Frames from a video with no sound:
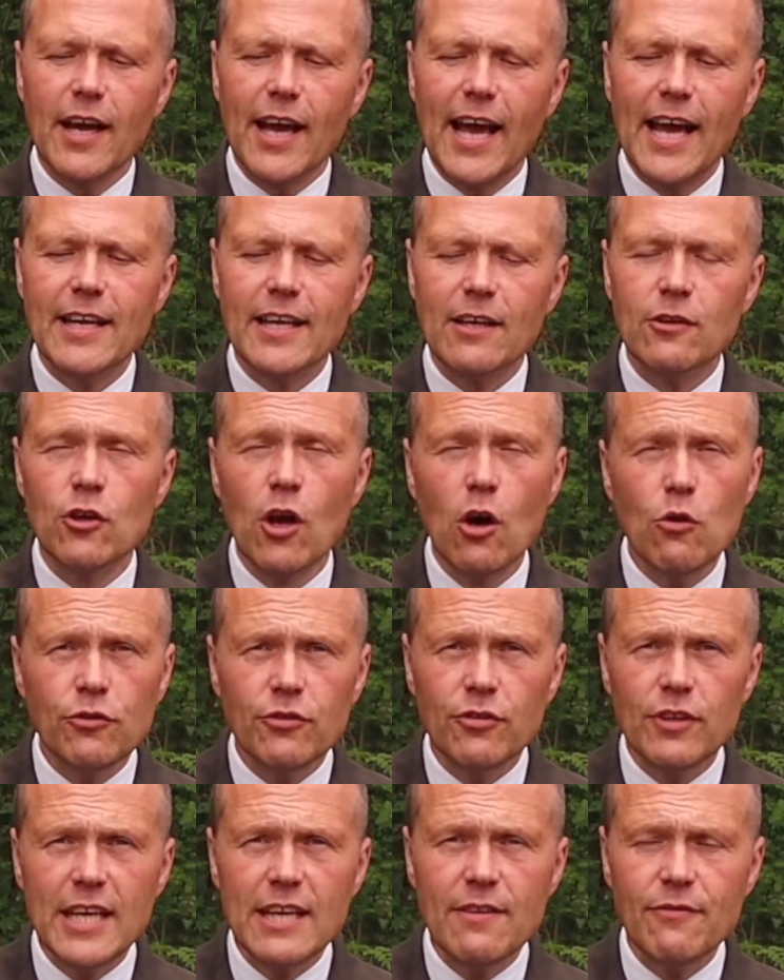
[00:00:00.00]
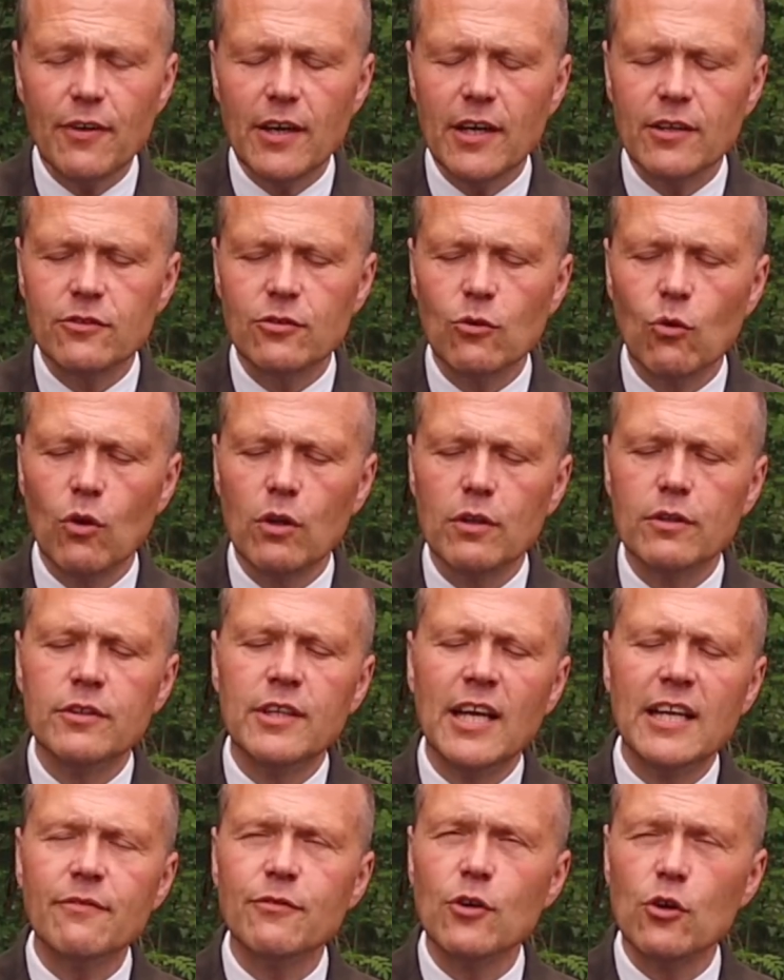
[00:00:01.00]
and no sleeve at all,
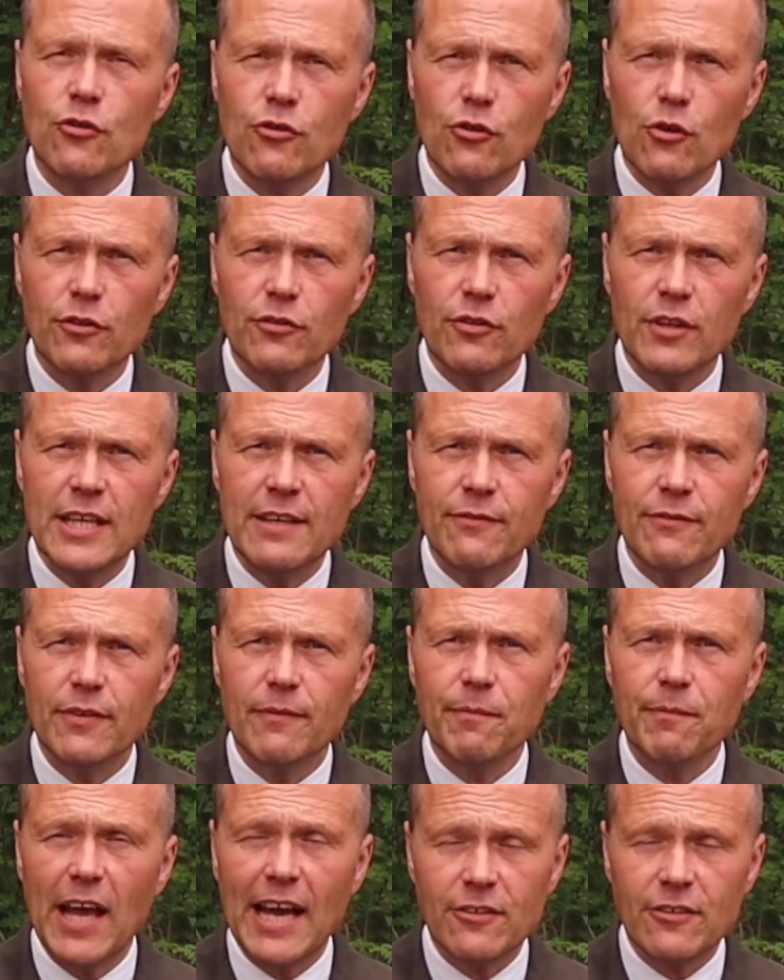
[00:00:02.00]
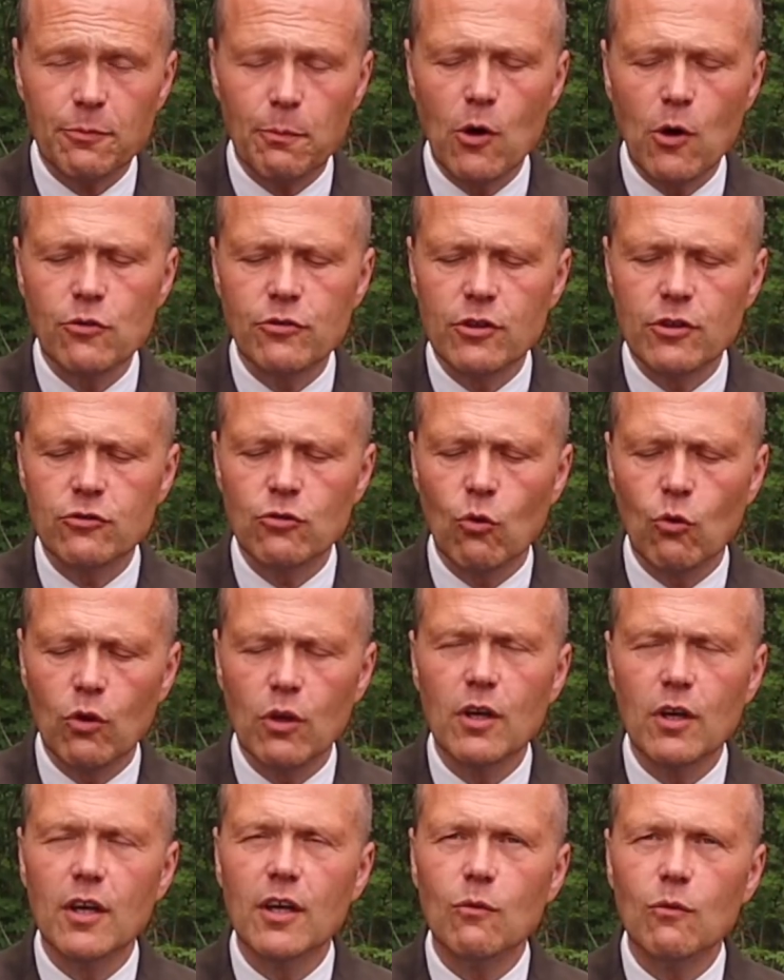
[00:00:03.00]
none of your shirt sleeve exposed at
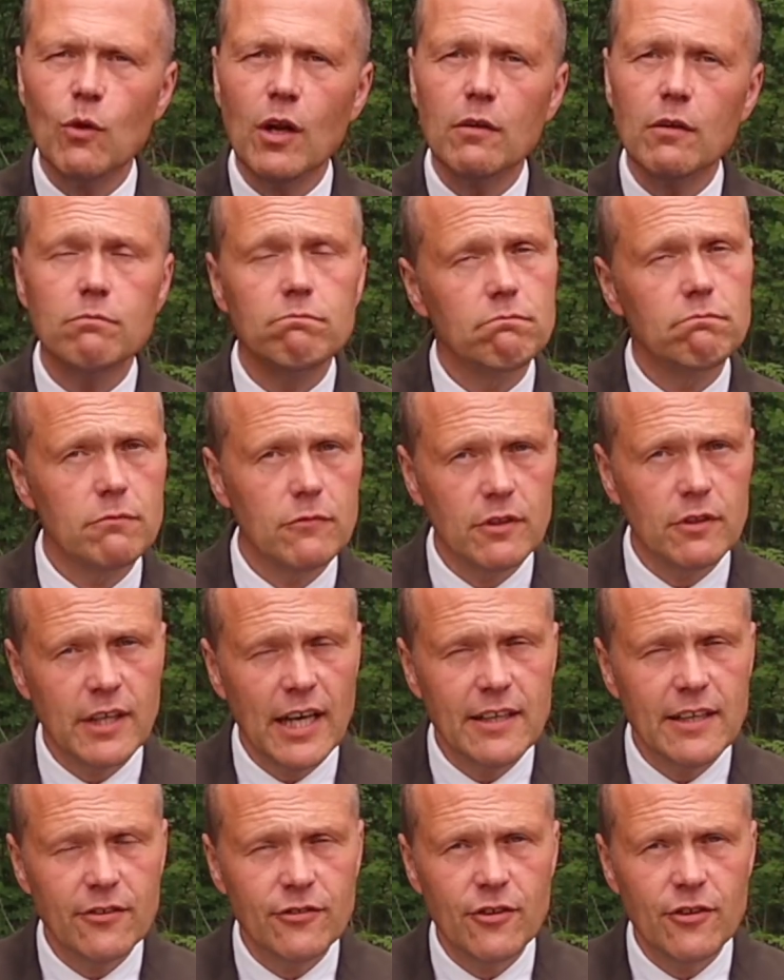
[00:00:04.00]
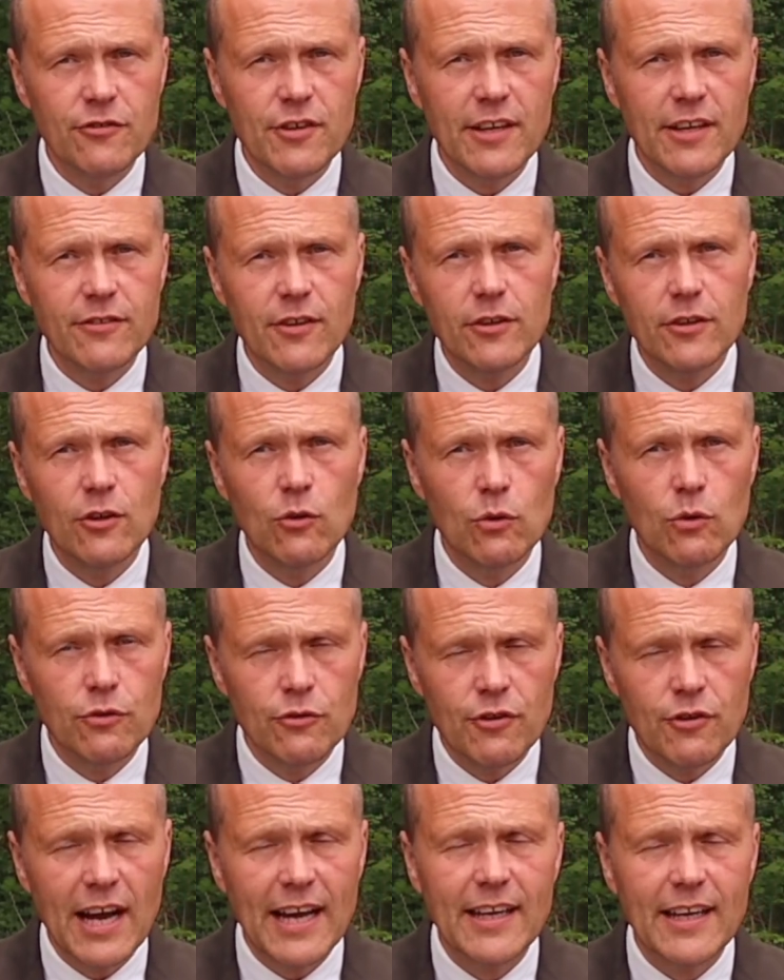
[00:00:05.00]
all will kind of suggests that your
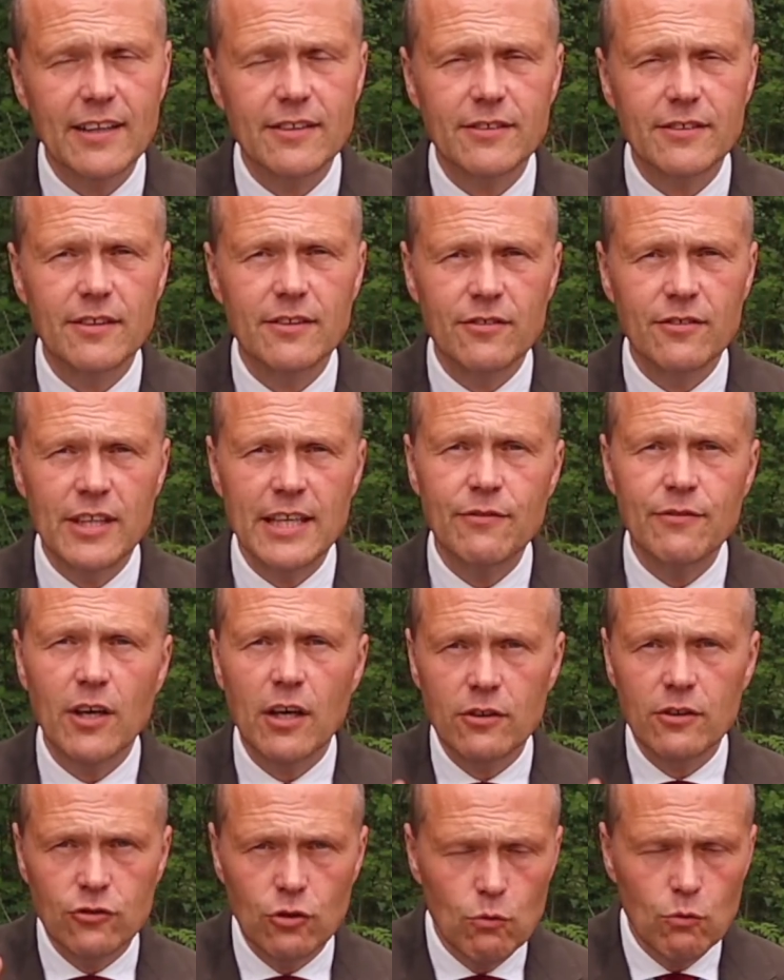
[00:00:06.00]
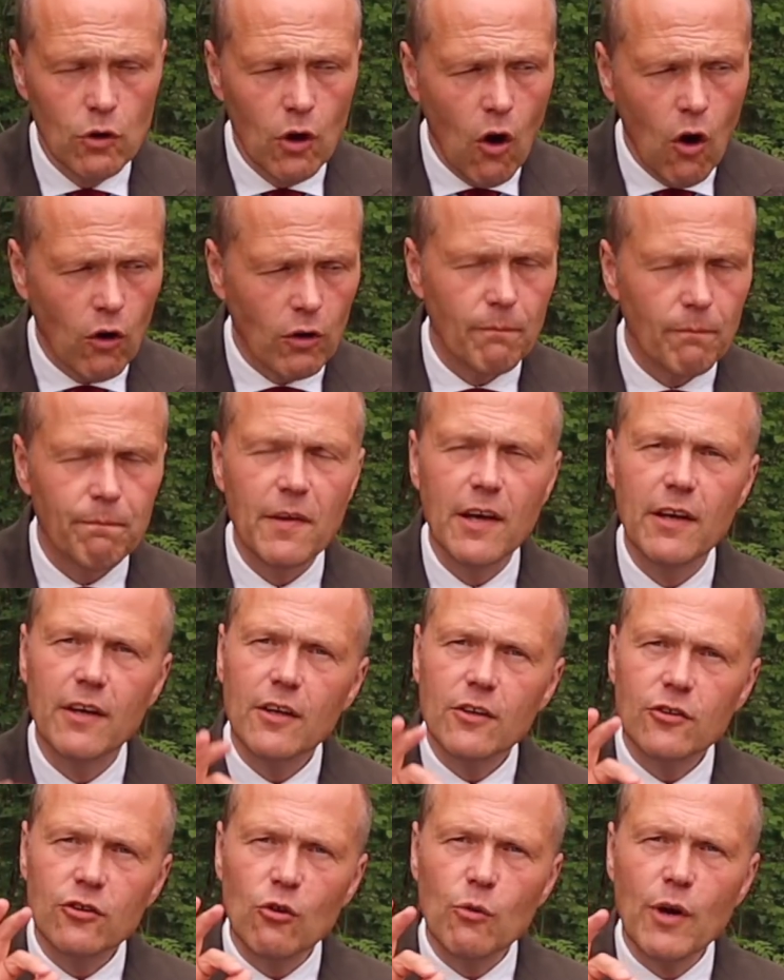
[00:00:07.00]
jacket sleeves are too long.
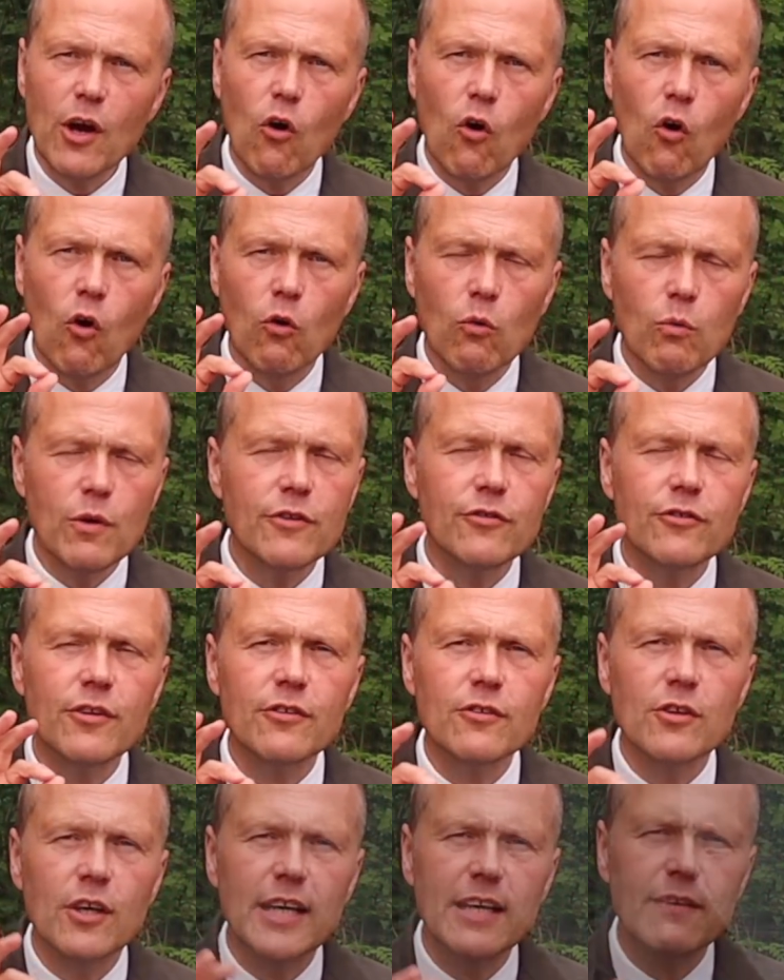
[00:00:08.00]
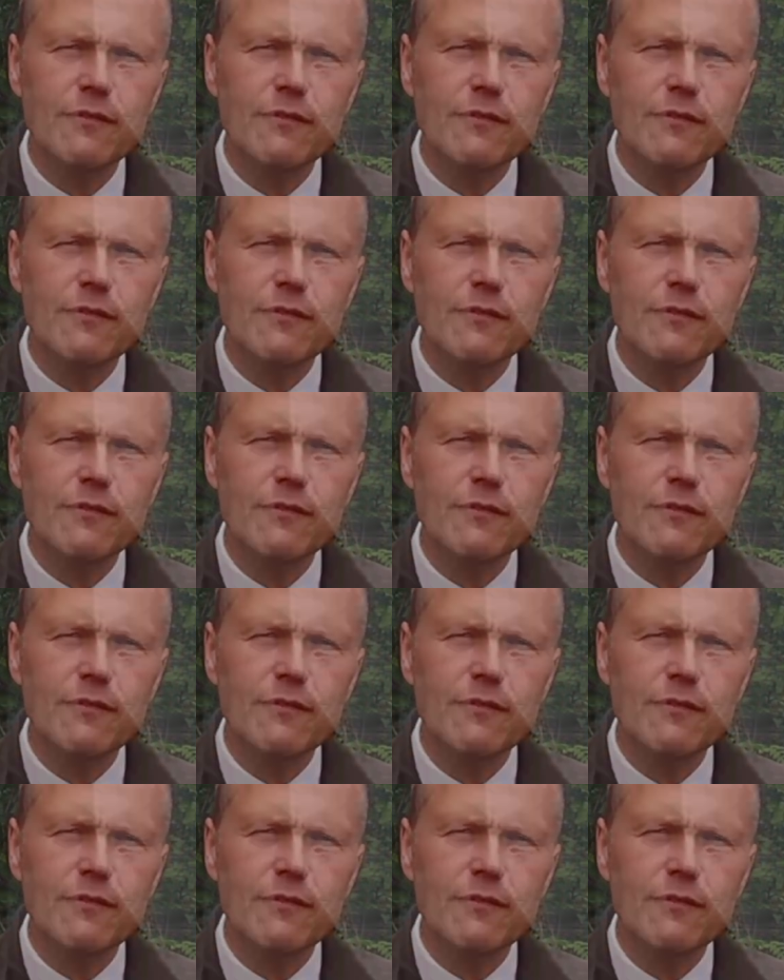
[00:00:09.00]
So we're always just looking